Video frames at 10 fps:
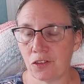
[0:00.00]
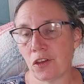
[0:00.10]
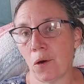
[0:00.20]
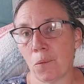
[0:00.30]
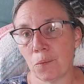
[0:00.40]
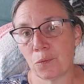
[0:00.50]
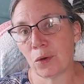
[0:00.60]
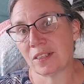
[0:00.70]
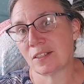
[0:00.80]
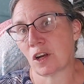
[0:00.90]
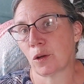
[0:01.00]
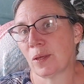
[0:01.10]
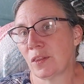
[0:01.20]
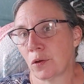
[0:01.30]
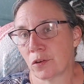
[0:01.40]
So once Dark
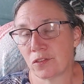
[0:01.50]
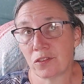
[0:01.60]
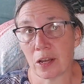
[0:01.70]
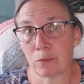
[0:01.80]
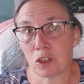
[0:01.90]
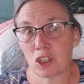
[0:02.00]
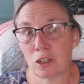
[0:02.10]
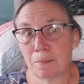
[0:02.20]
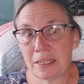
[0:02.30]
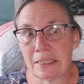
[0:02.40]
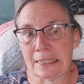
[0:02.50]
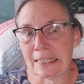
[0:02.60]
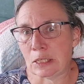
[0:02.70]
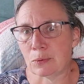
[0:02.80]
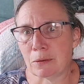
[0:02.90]
Queen of the Earth's done, which should be
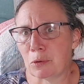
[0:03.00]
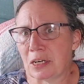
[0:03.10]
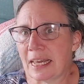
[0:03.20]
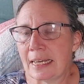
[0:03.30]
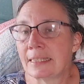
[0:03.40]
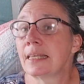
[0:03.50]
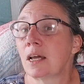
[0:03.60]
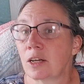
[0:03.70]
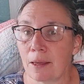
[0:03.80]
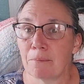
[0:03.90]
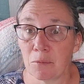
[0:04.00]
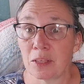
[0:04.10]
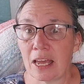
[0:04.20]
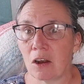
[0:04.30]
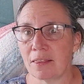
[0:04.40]
just 3 more days, then I'll
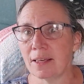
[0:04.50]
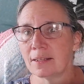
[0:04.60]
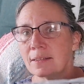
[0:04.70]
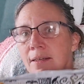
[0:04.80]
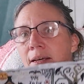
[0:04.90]
get on this.